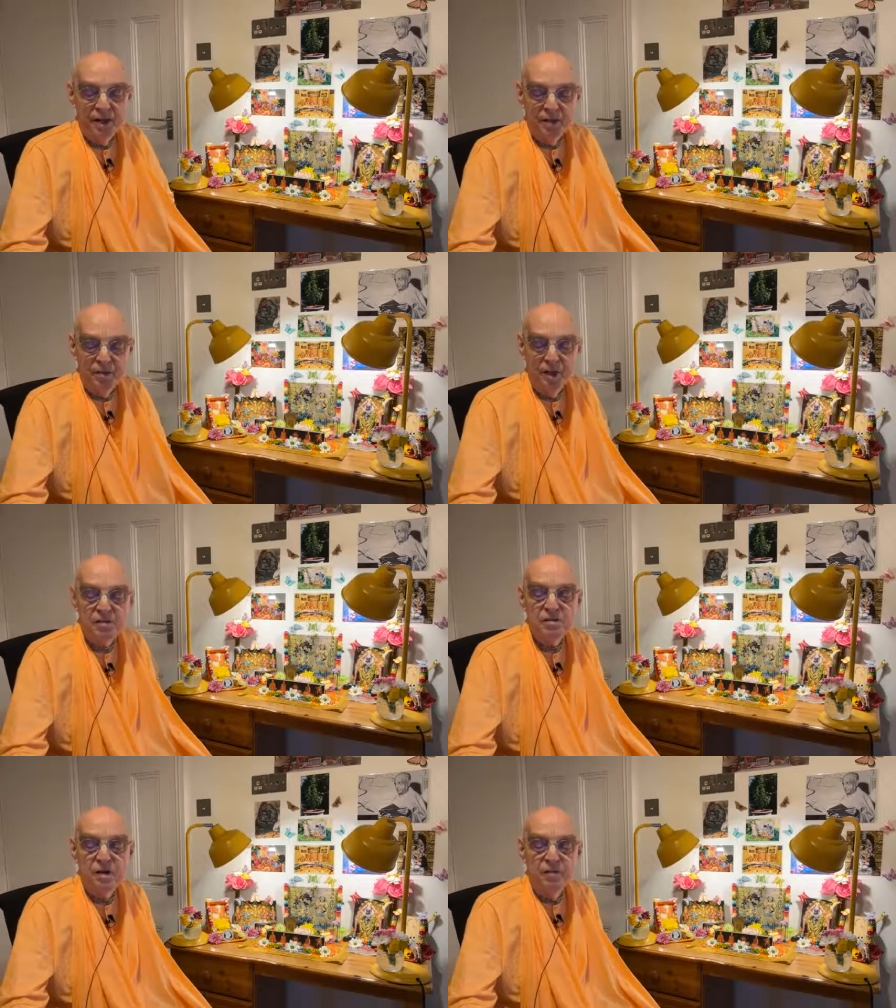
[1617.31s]
and
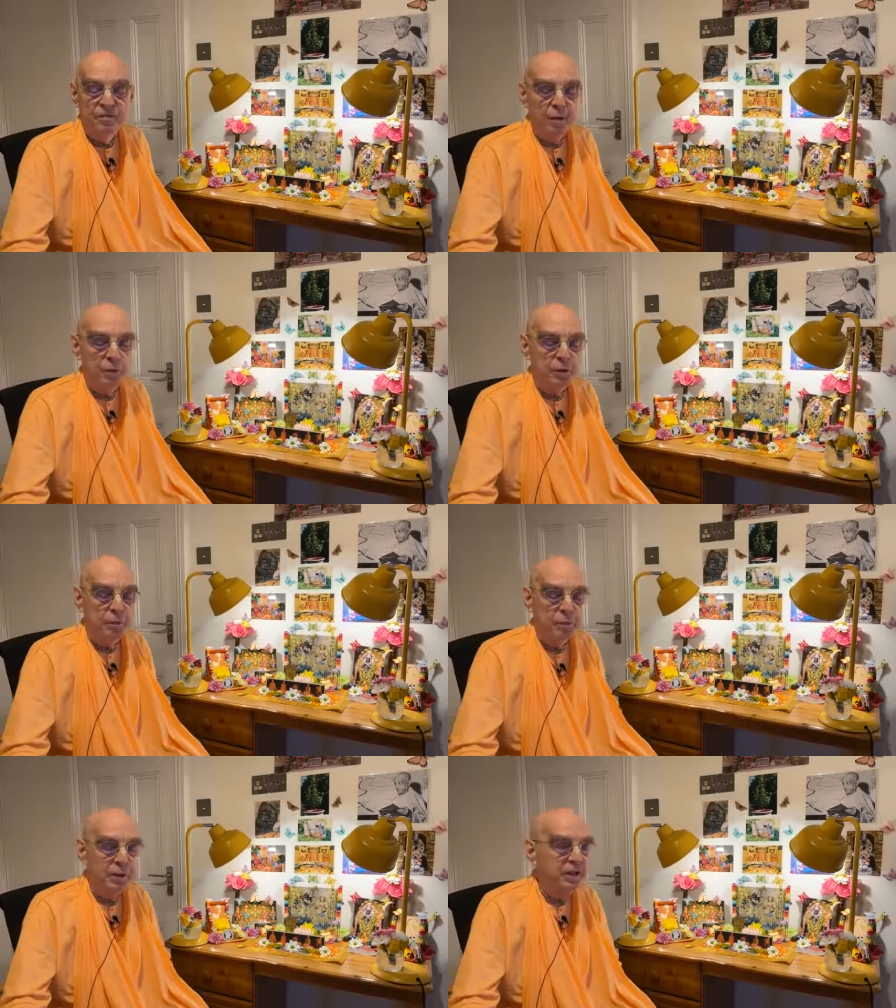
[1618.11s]
thus they were
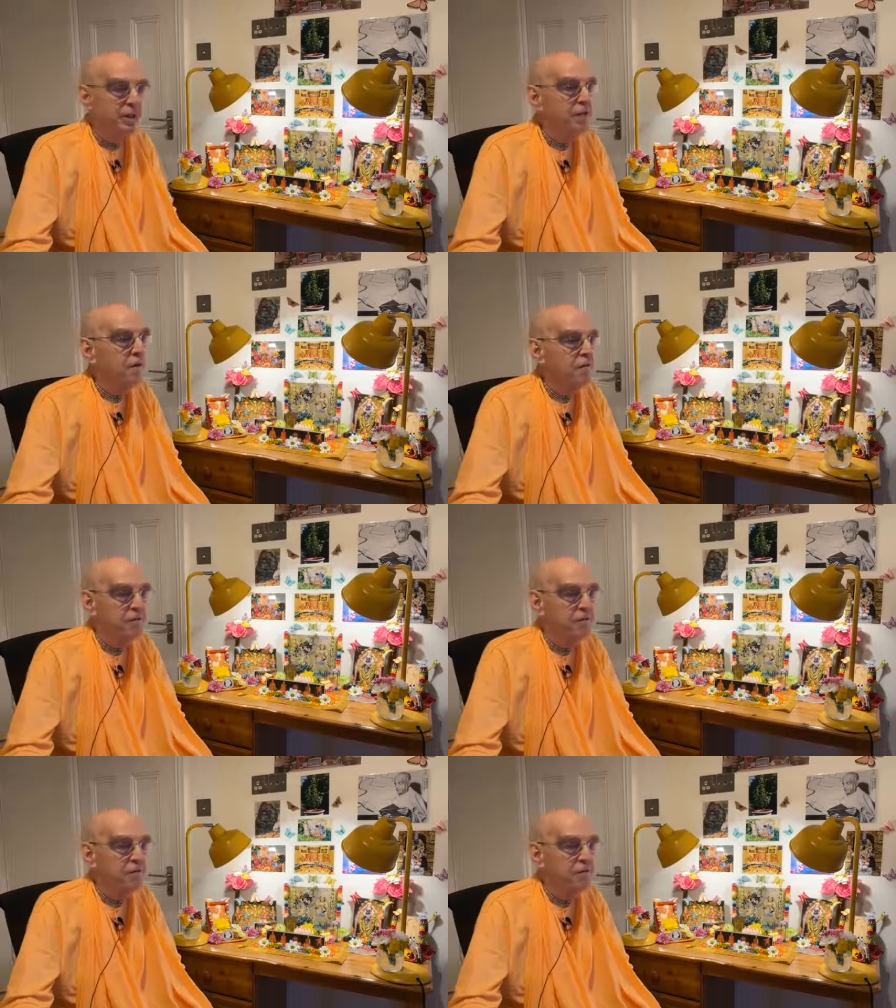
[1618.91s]
completely